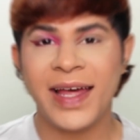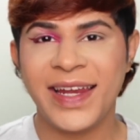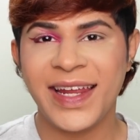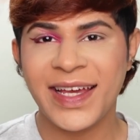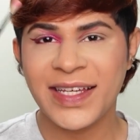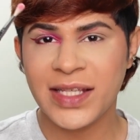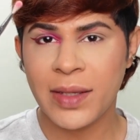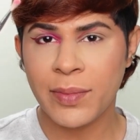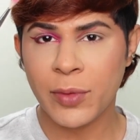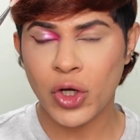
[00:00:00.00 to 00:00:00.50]

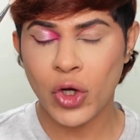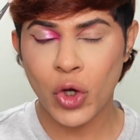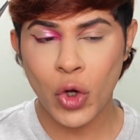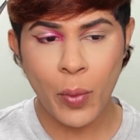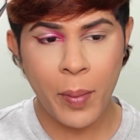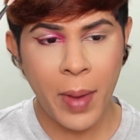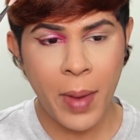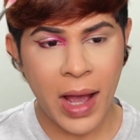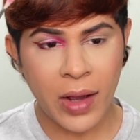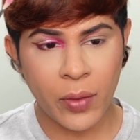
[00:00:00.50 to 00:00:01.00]
next I'm gonna
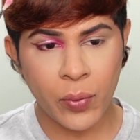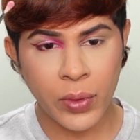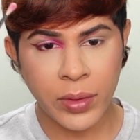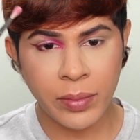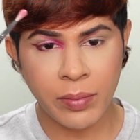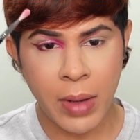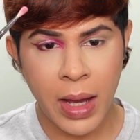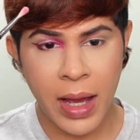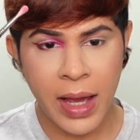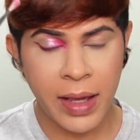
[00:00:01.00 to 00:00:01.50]
go back
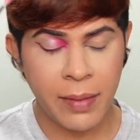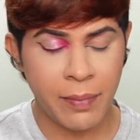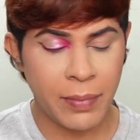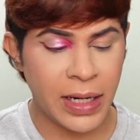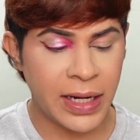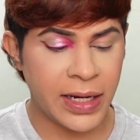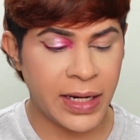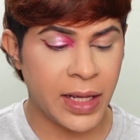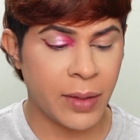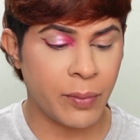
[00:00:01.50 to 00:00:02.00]
with my
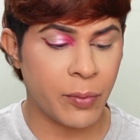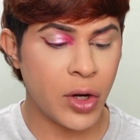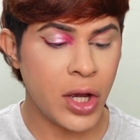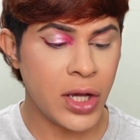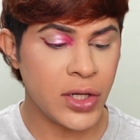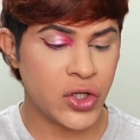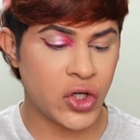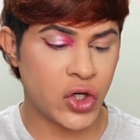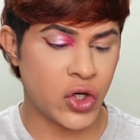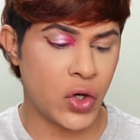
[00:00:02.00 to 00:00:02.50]
blending
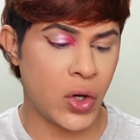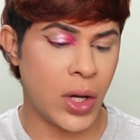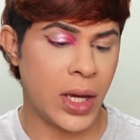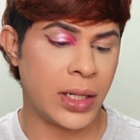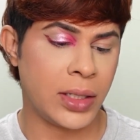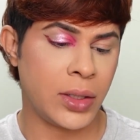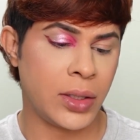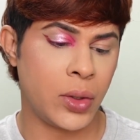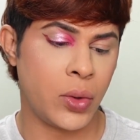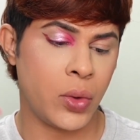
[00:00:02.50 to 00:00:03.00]
brush,
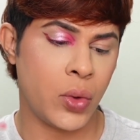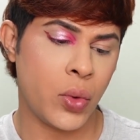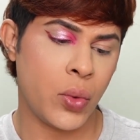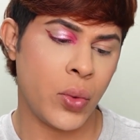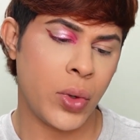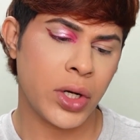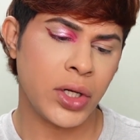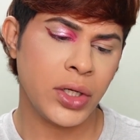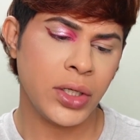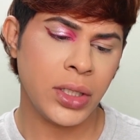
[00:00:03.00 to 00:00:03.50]
and
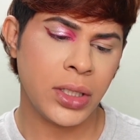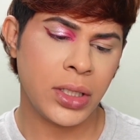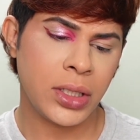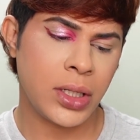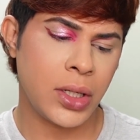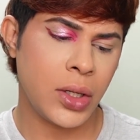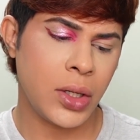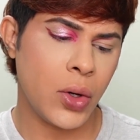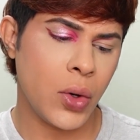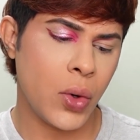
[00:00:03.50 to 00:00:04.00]
we're gonna
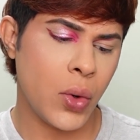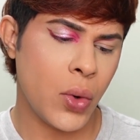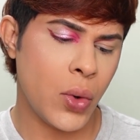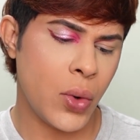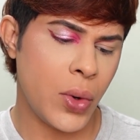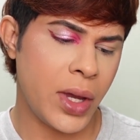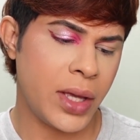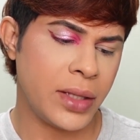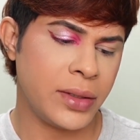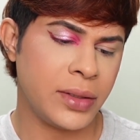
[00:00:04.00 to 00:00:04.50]

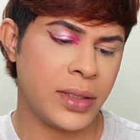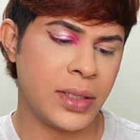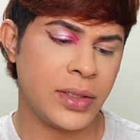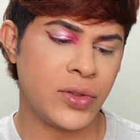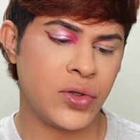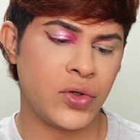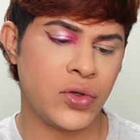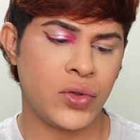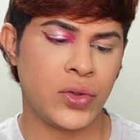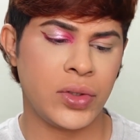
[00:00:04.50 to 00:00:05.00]
go in
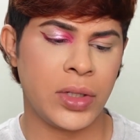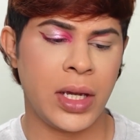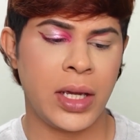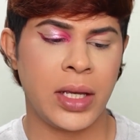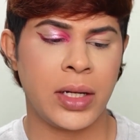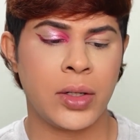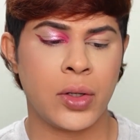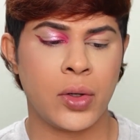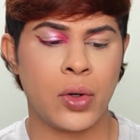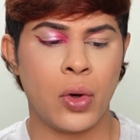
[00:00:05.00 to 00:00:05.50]
this
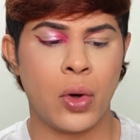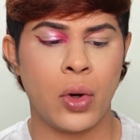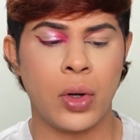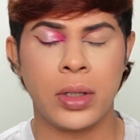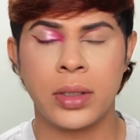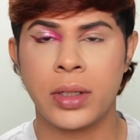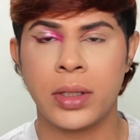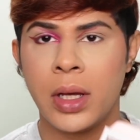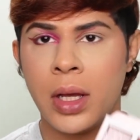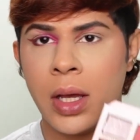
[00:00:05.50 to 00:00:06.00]
shade
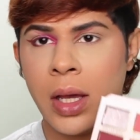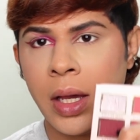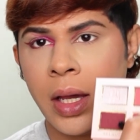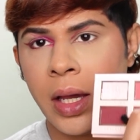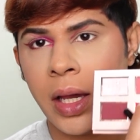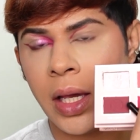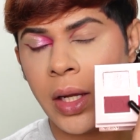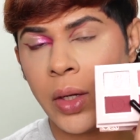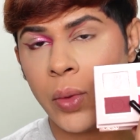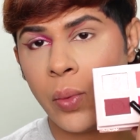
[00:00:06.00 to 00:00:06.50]
called
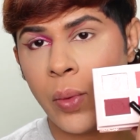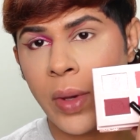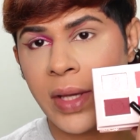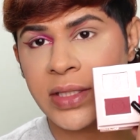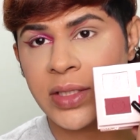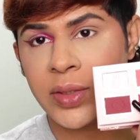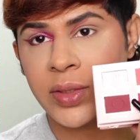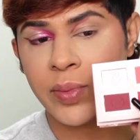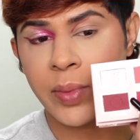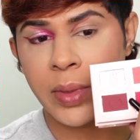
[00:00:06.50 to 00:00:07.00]

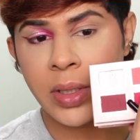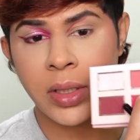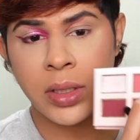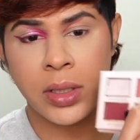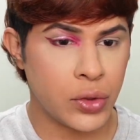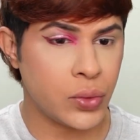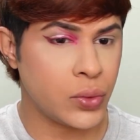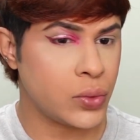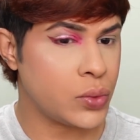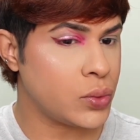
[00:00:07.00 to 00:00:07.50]

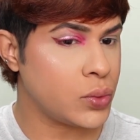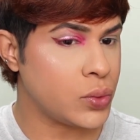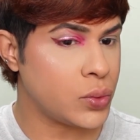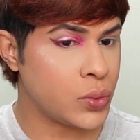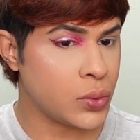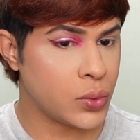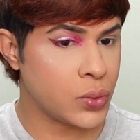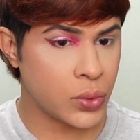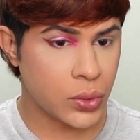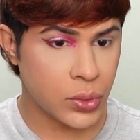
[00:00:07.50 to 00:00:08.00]
Investment to
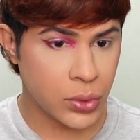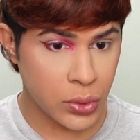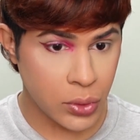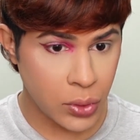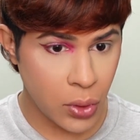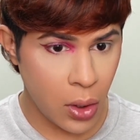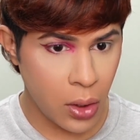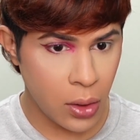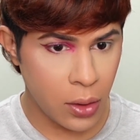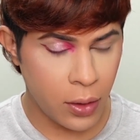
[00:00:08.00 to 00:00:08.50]

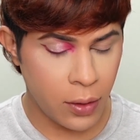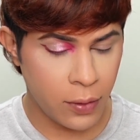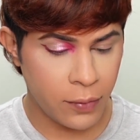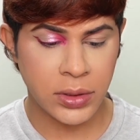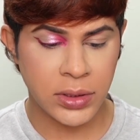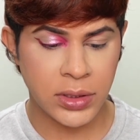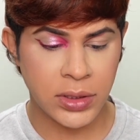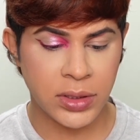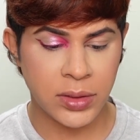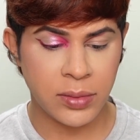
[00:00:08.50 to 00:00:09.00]
sort
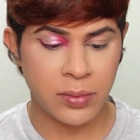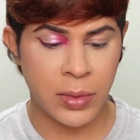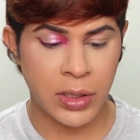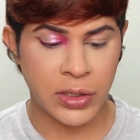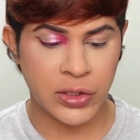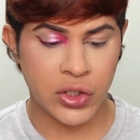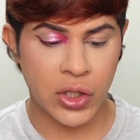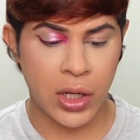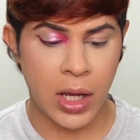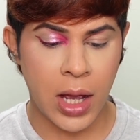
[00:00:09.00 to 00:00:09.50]
of
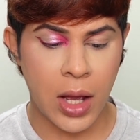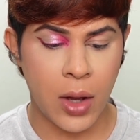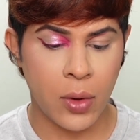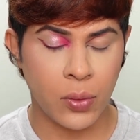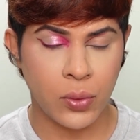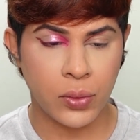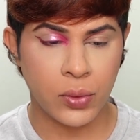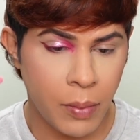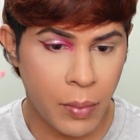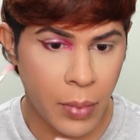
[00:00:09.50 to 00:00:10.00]
smudge
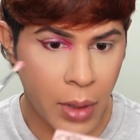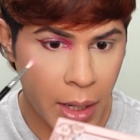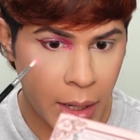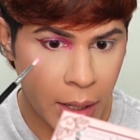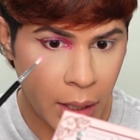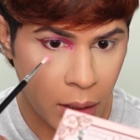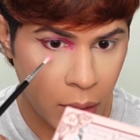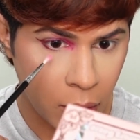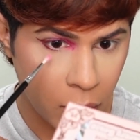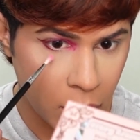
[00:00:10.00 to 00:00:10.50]
out
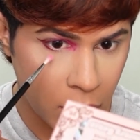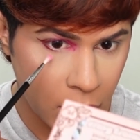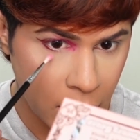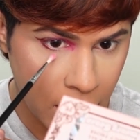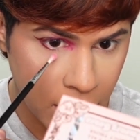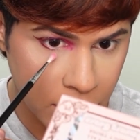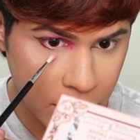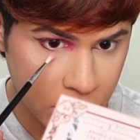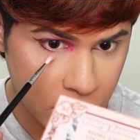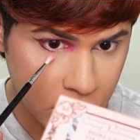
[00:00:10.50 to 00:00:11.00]
my lower lash